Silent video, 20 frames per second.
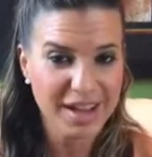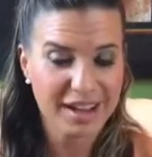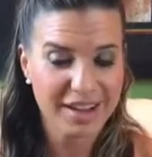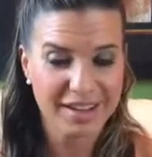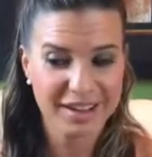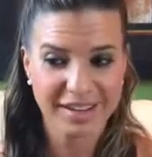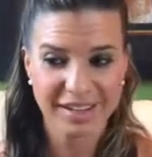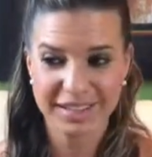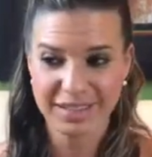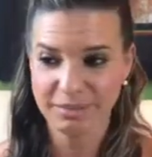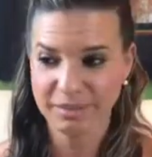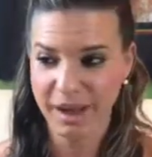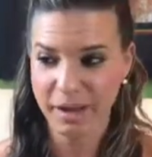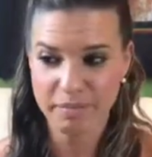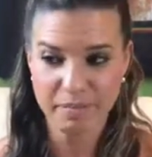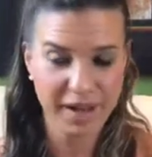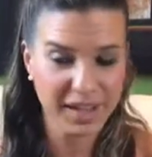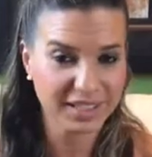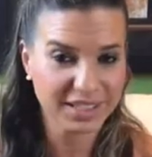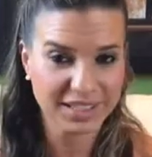It is my
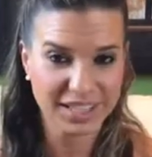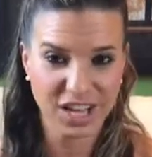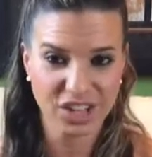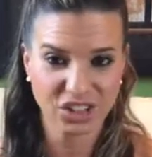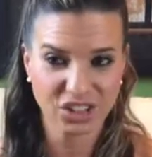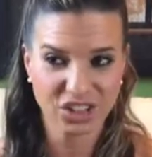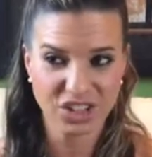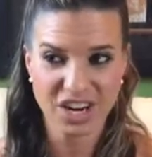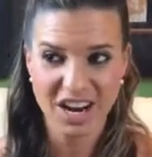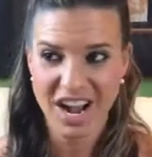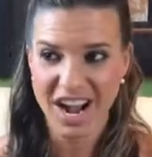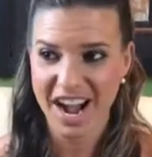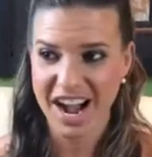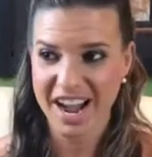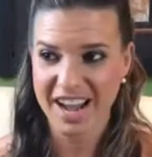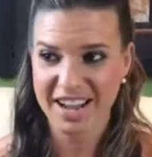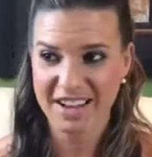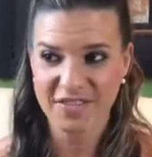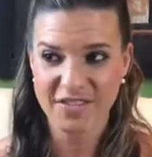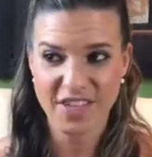bestseller.
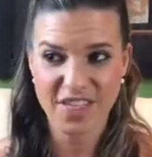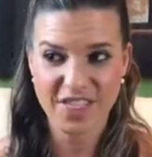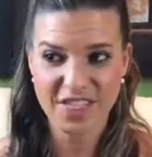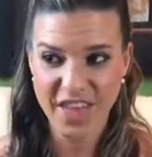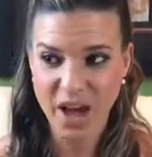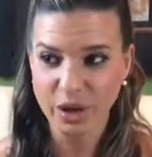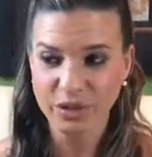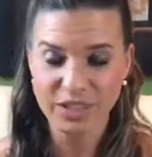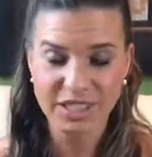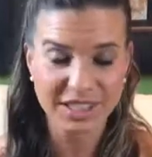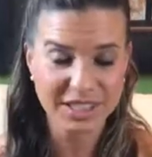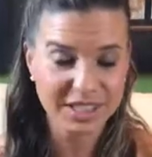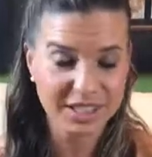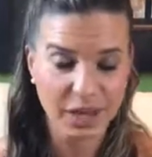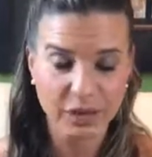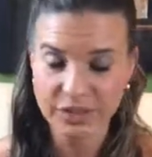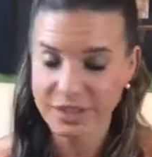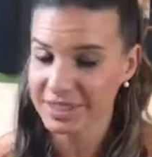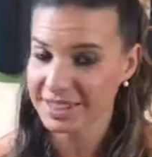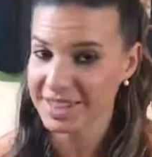I have thousands and
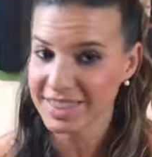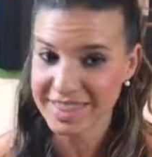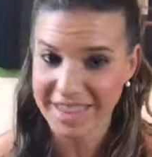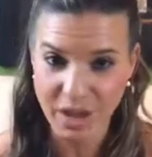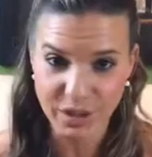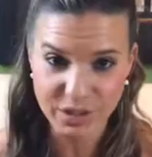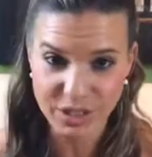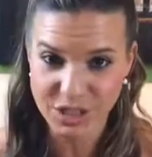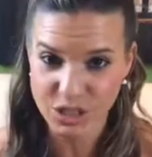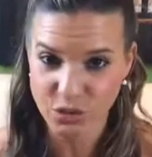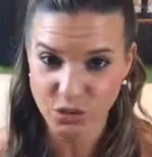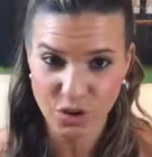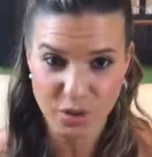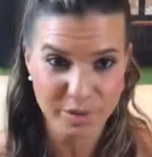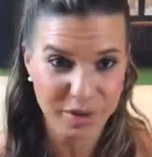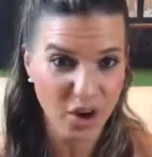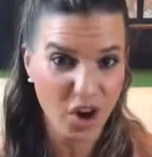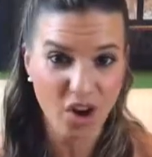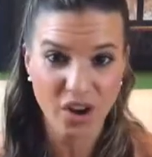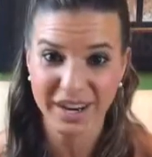thousands and thousands of
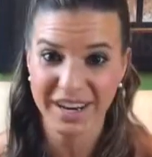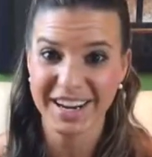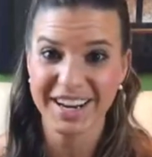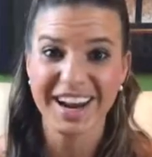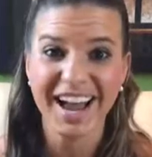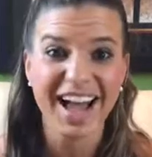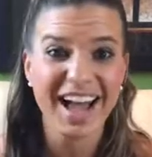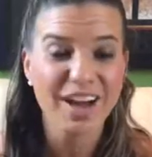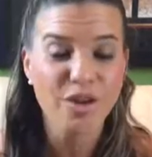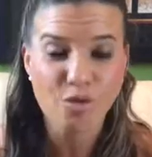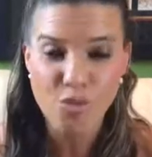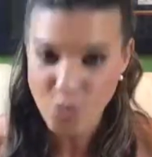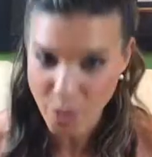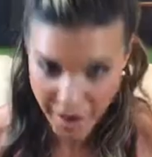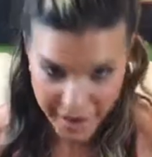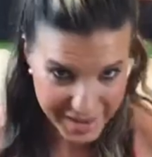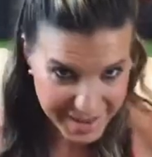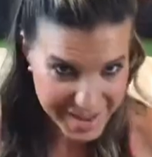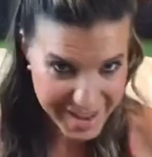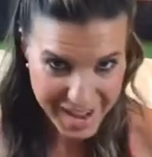women on it
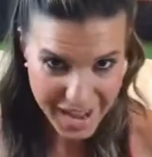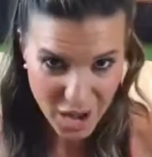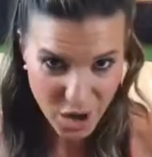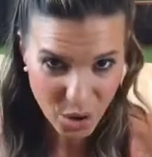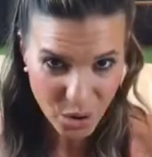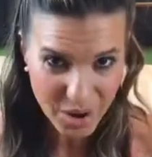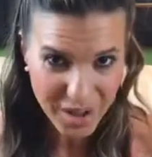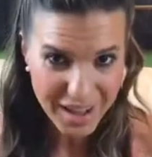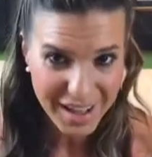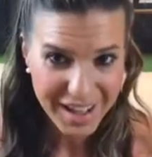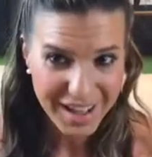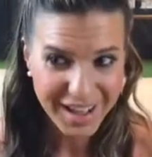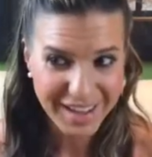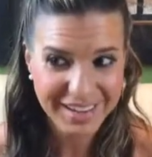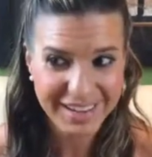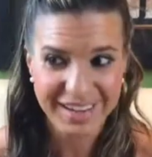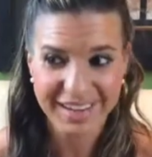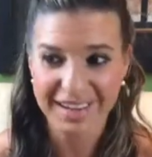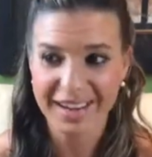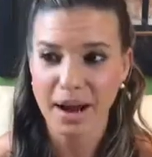right now
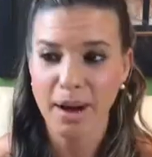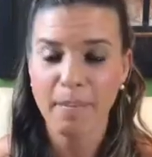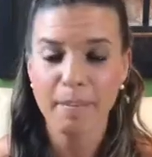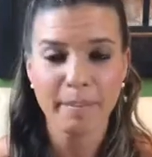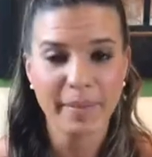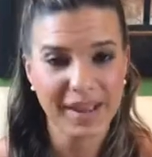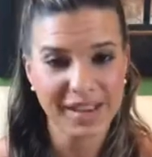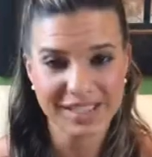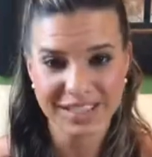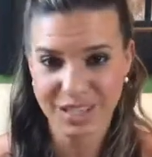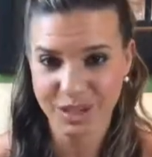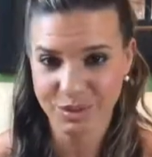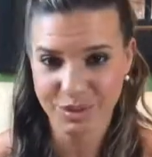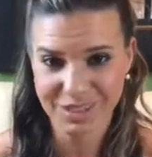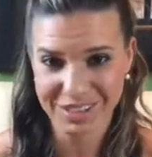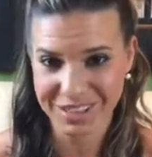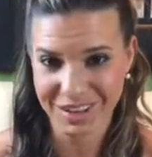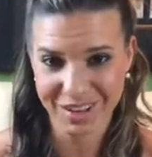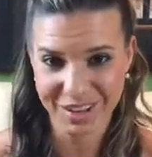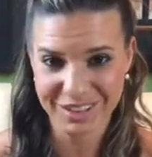and getting amazing
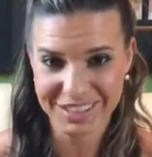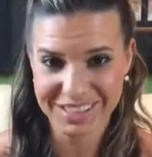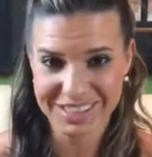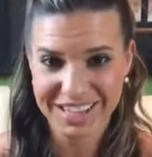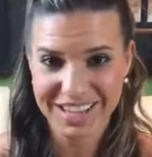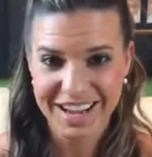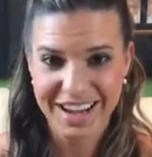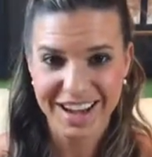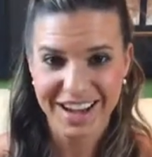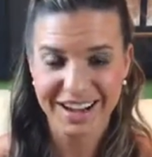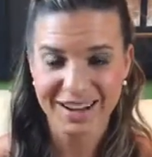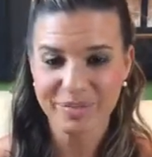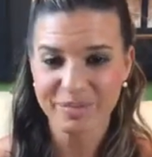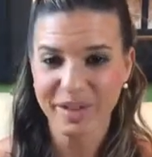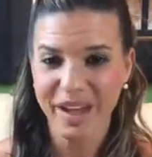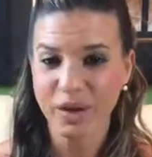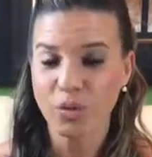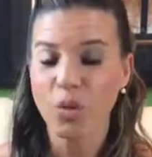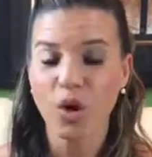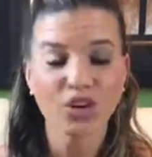results.
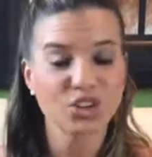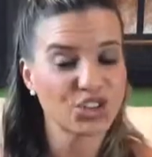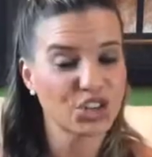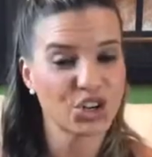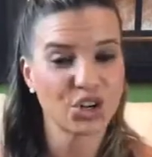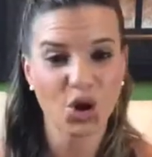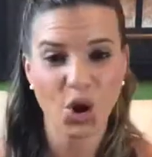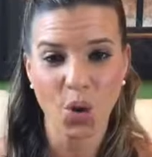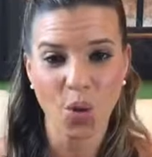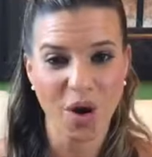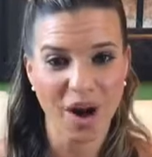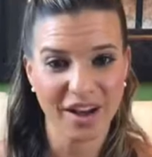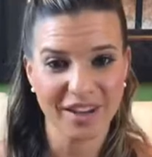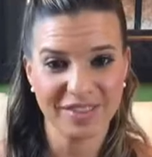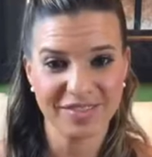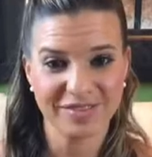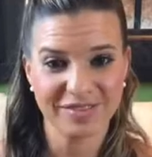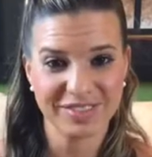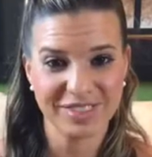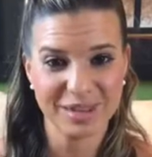I want you to go
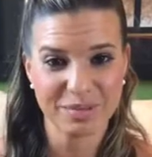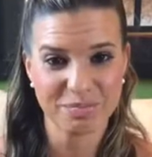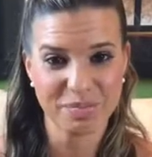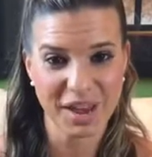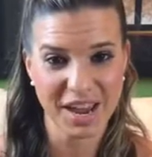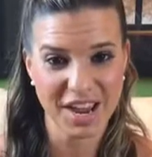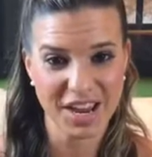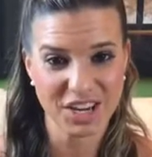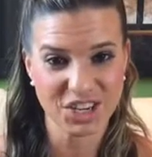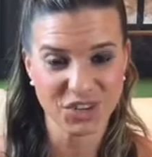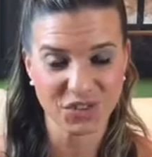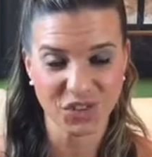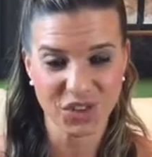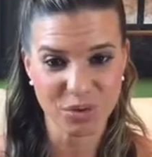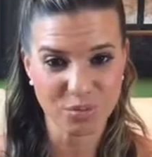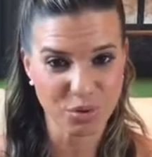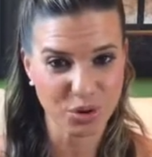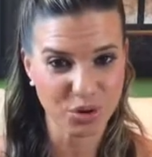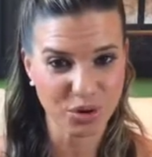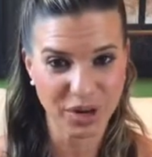on the page for
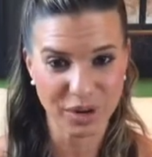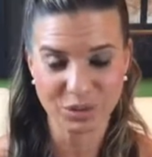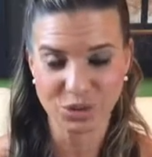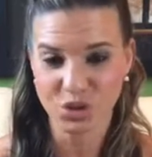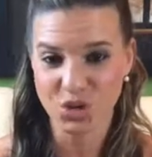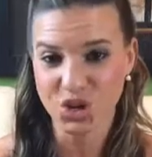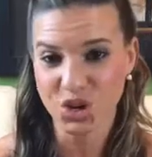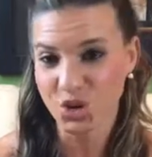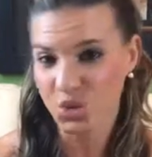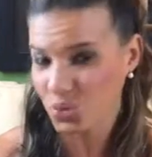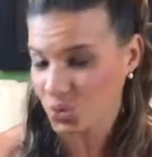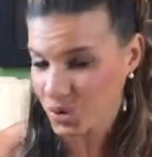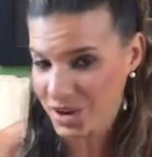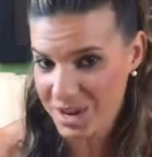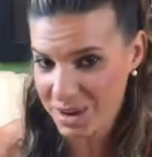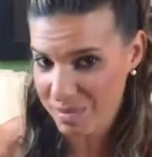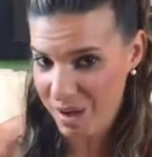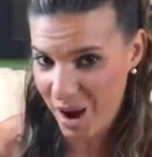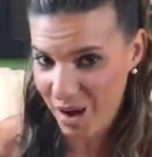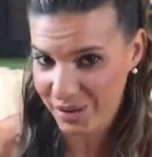the program so you can
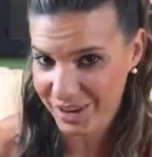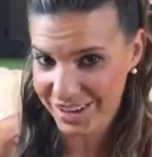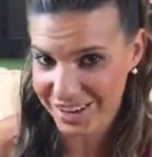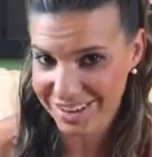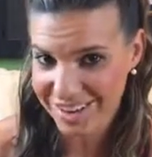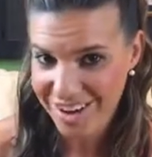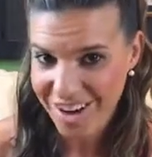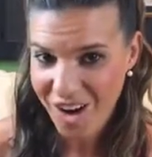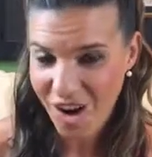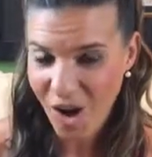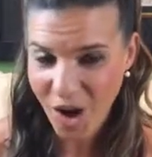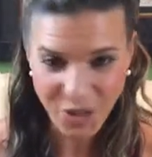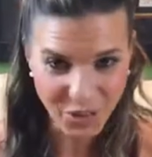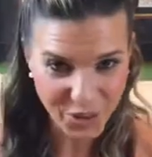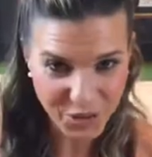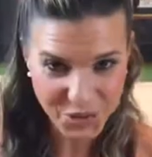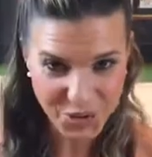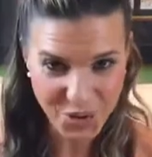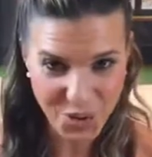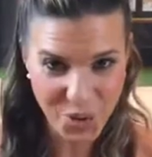read about it all
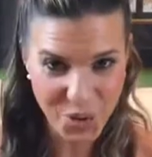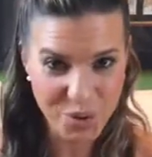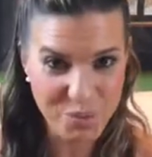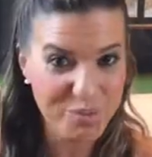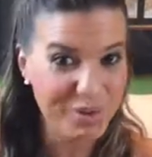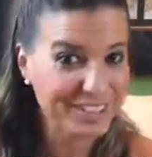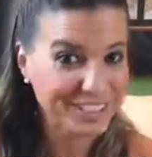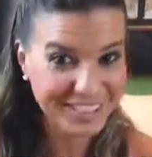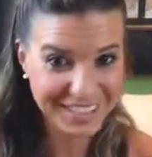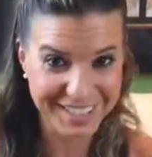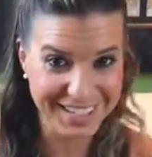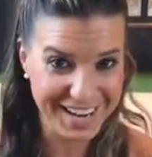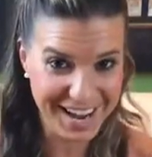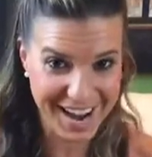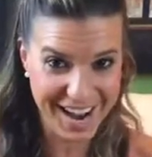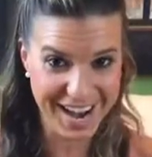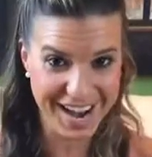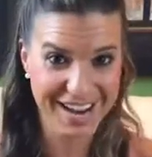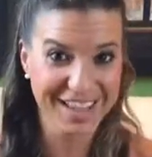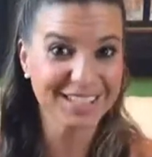on your own. But
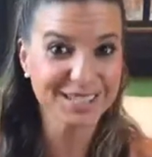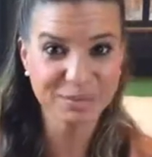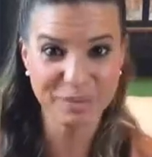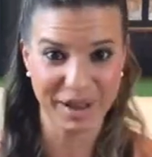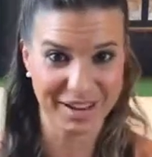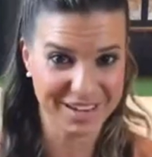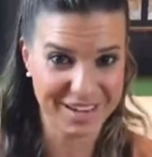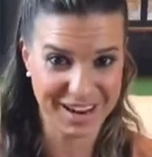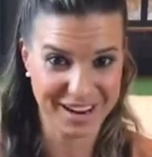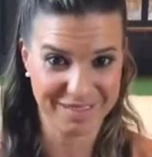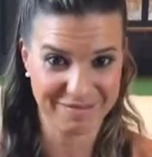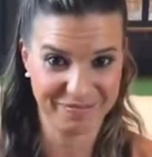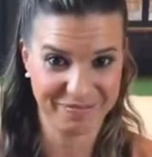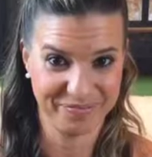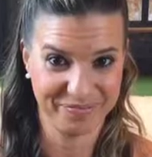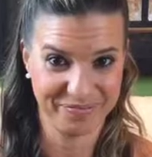today is Monday.